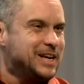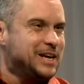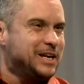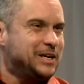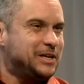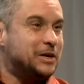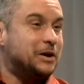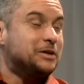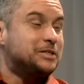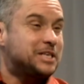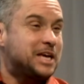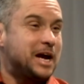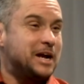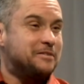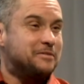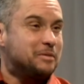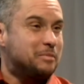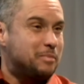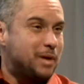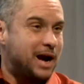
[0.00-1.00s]
you know, it's kind of a
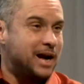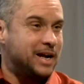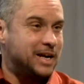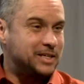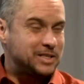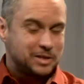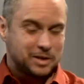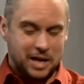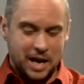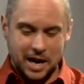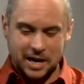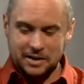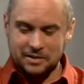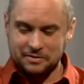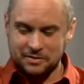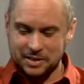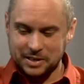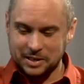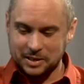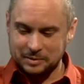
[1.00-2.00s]
bi- it's a kind of
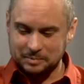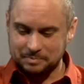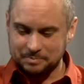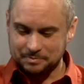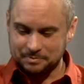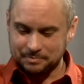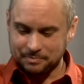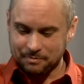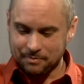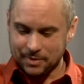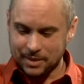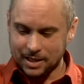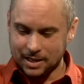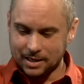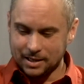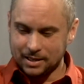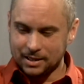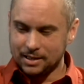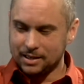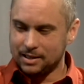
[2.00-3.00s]
a
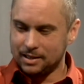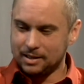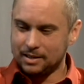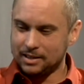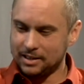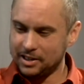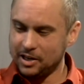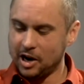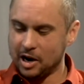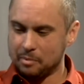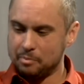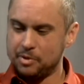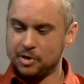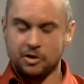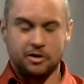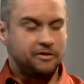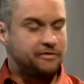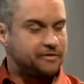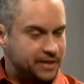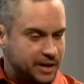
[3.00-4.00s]
yeah,
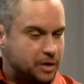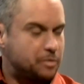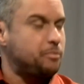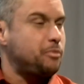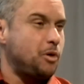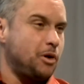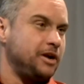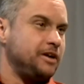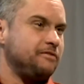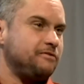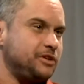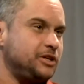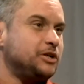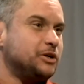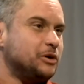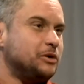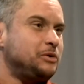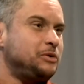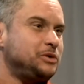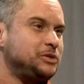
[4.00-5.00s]
perfect point of
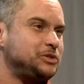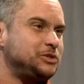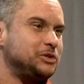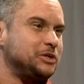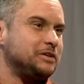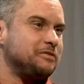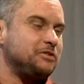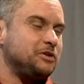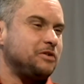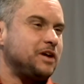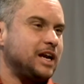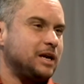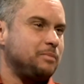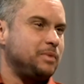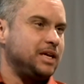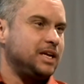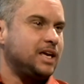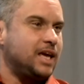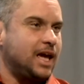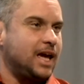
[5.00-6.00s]
view, sort of you got to be
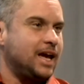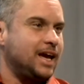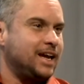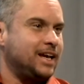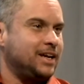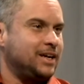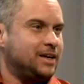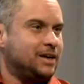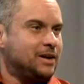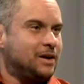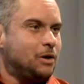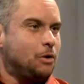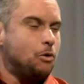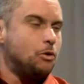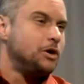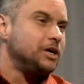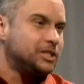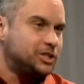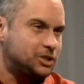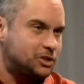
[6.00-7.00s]
gay or
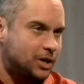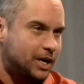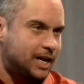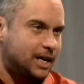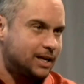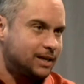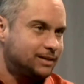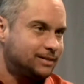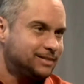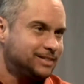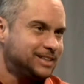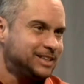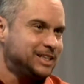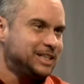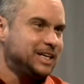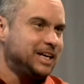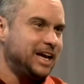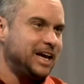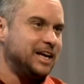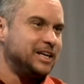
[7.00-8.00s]
straight.
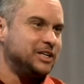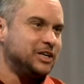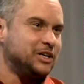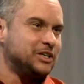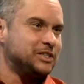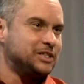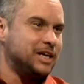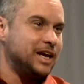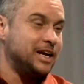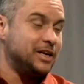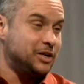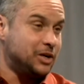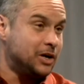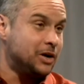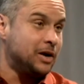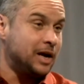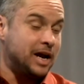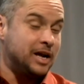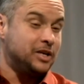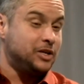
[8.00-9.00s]
And you're and you're
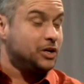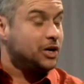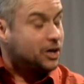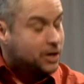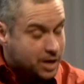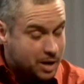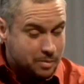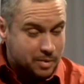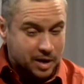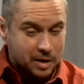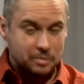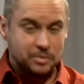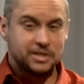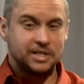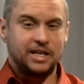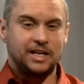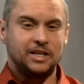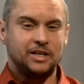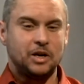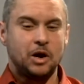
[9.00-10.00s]
and you're coming up and
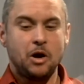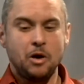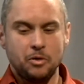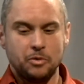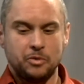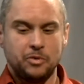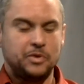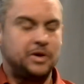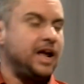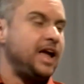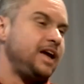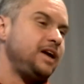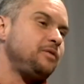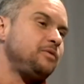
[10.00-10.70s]
saying no. Hey, we're